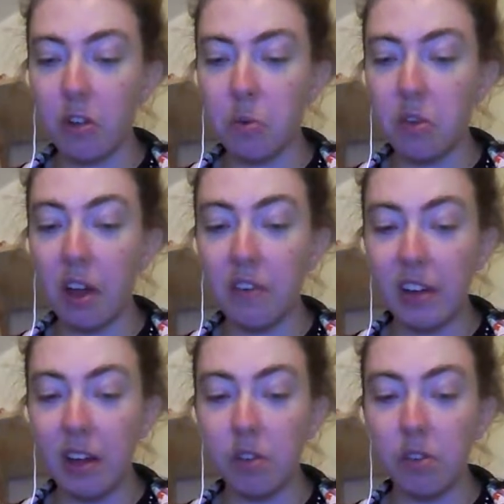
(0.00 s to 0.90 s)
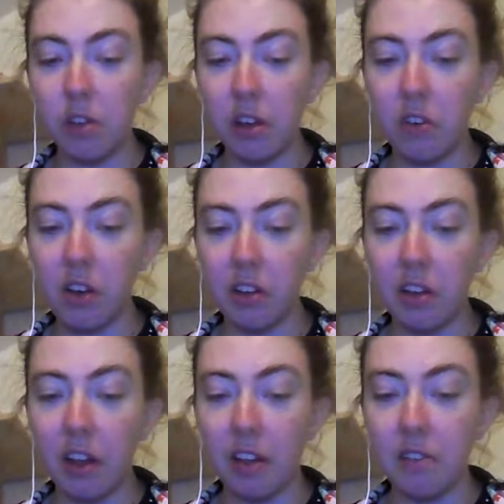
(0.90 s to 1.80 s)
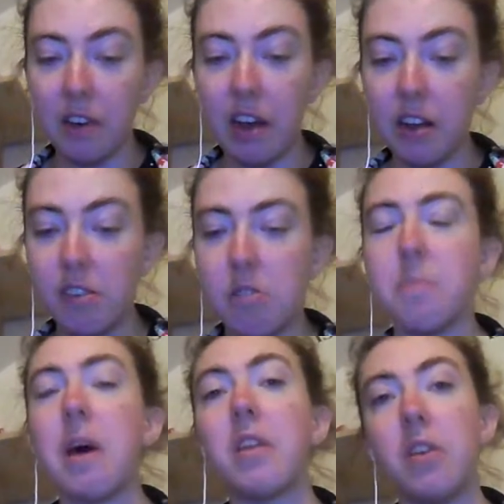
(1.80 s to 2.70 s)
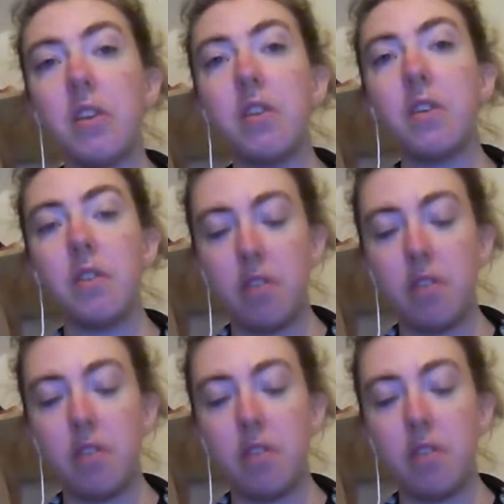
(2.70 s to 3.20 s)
in hospital after council incorrectly classified it as abandoned.